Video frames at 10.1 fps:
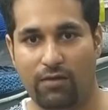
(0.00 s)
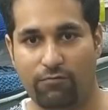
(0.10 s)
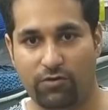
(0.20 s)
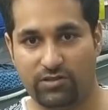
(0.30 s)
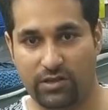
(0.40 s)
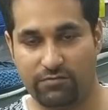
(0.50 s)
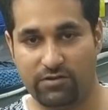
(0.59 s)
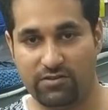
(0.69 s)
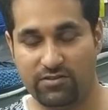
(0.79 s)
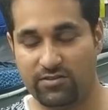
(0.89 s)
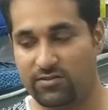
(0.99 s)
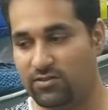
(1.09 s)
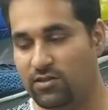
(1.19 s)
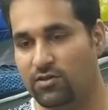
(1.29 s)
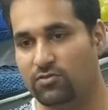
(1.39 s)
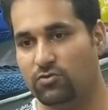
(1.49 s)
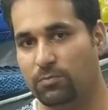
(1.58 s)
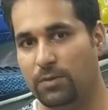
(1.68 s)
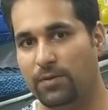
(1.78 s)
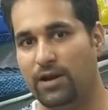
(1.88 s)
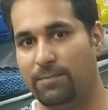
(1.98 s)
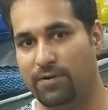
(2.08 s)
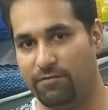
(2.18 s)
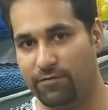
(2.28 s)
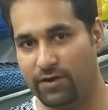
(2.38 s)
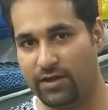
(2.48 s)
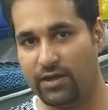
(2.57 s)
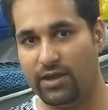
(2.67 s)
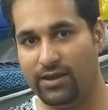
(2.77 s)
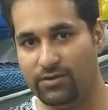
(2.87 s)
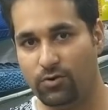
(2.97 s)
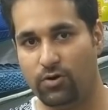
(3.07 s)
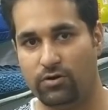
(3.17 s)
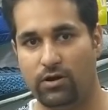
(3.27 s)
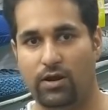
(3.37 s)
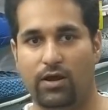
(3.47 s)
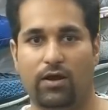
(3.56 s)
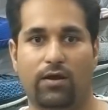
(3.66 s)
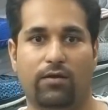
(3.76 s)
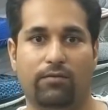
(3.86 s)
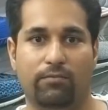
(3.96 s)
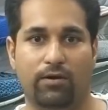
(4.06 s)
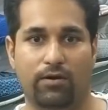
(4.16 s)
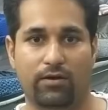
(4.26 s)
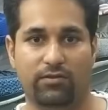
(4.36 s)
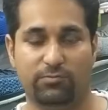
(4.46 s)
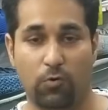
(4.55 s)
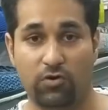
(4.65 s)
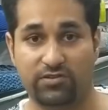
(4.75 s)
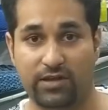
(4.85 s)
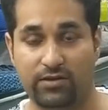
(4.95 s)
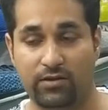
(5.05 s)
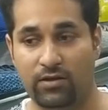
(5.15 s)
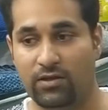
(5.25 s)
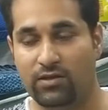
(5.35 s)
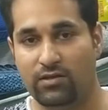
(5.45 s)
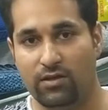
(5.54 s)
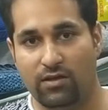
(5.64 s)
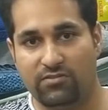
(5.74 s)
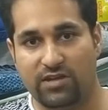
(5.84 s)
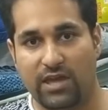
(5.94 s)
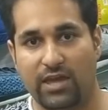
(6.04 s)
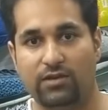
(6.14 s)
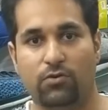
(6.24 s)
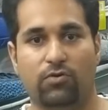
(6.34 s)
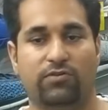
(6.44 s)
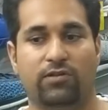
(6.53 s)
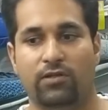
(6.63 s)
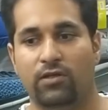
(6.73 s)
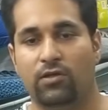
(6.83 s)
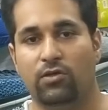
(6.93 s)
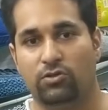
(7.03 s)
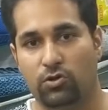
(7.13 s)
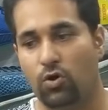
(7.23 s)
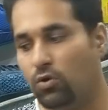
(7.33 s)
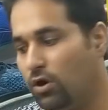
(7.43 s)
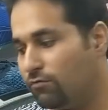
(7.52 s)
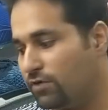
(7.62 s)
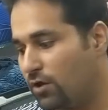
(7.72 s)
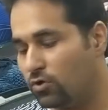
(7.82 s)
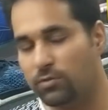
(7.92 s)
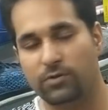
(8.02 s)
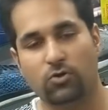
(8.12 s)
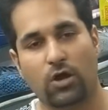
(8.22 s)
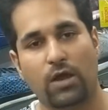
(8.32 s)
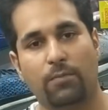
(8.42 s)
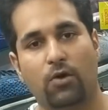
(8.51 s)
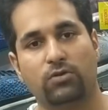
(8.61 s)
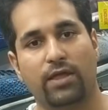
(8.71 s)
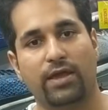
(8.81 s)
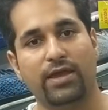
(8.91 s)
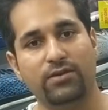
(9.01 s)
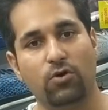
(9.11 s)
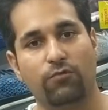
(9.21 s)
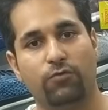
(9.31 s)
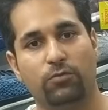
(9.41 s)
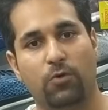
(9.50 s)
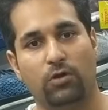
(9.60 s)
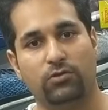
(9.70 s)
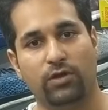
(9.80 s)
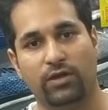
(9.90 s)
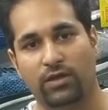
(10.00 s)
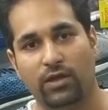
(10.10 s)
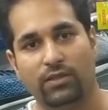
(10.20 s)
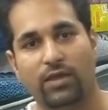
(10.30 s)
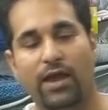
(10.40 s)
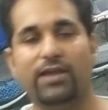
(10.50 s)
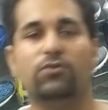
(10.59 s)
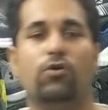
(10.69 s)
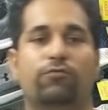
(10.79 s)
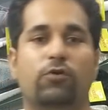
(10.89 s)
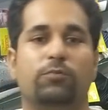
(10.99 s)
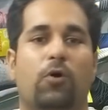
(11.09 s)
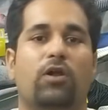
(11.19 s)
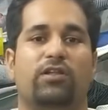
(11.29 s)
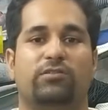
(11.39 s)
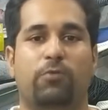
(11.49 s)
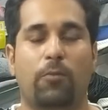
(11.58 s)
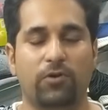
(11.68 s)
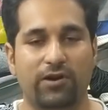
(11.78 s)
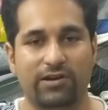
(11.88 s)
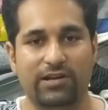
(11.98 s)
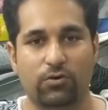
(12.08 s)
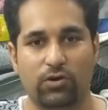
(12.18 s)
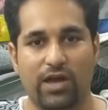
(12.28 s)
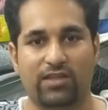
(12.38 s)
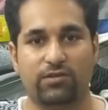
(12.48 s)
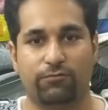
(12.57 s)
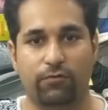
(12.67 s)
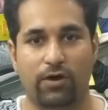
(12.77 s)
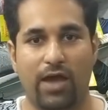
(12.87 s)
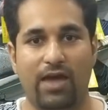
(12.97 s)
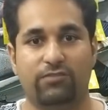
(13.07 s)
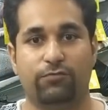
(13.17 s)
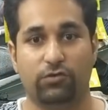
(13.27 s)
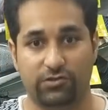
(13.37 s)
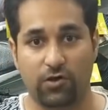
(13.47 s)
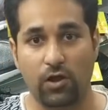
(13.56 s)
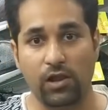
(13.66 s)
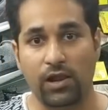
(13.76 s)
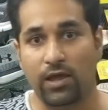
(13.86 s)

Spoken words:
for safety reasons. So people are preferring indoor sports and staying indoors. So we are going to be talking about the indoor football today. The indoor football is popularly known as futsal,